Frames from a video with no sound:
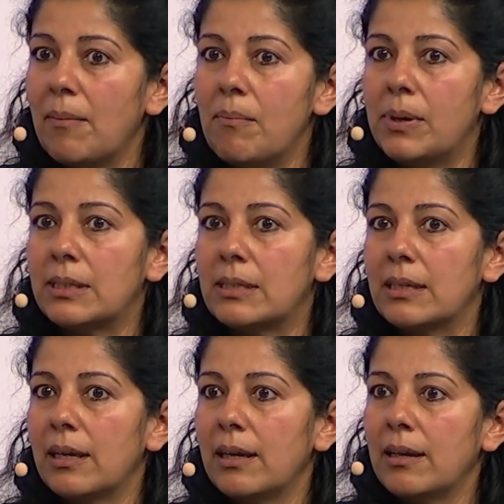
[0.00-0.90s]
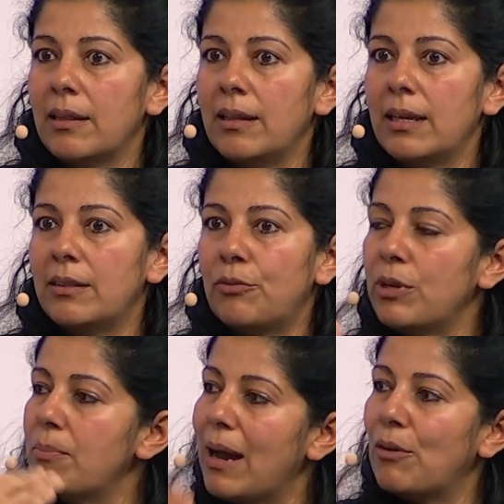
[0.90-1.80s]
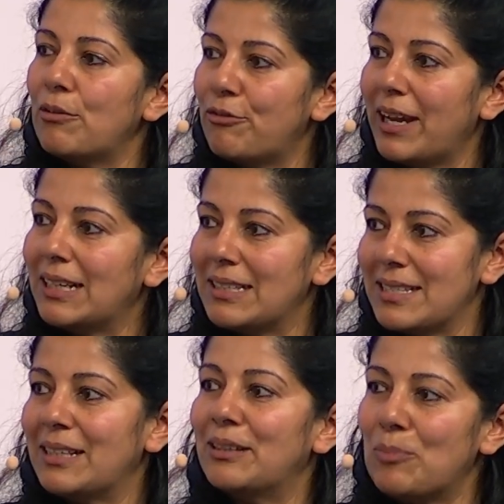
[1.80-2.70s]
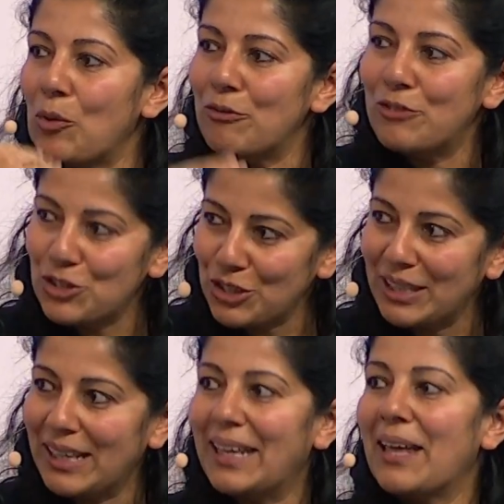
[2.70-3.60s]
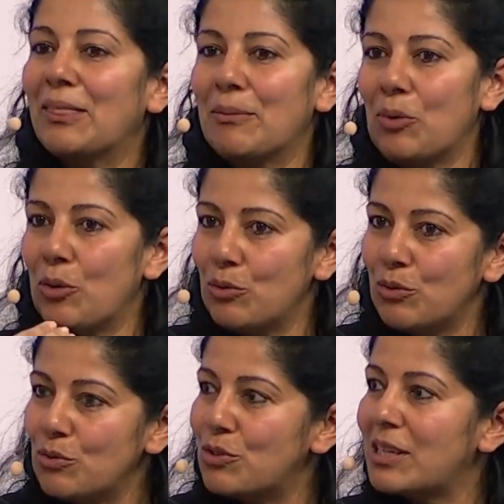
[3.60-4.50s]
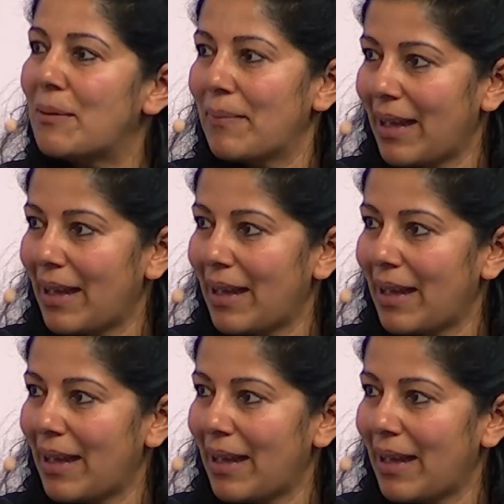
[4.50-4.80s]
But the rebound effect is that the more efficient they get, the more you use them.